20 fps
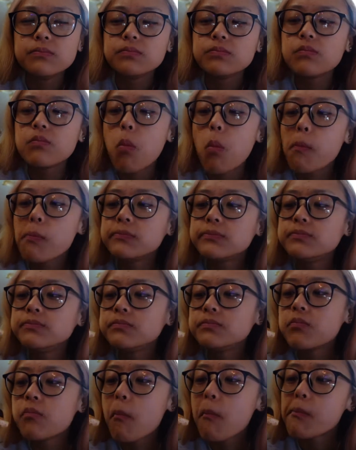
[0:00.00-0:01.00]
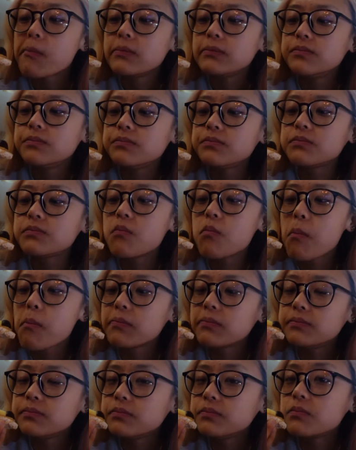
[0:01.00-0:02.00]

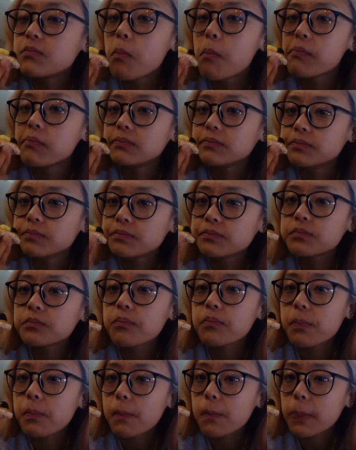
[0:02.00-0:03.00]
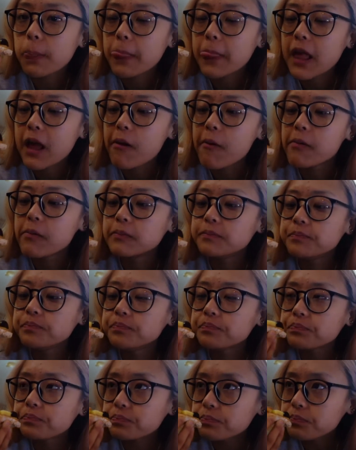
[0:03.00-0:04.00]

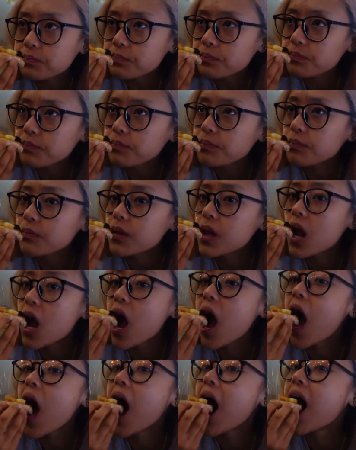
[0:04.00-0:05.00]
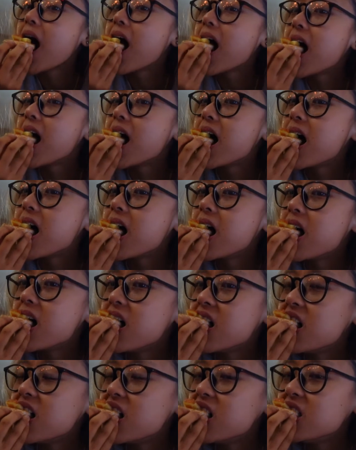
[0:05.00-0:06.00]

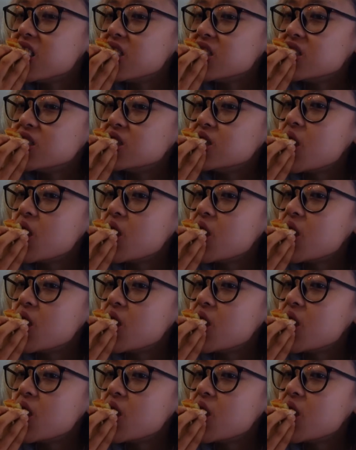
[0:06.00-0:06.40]
[no speech]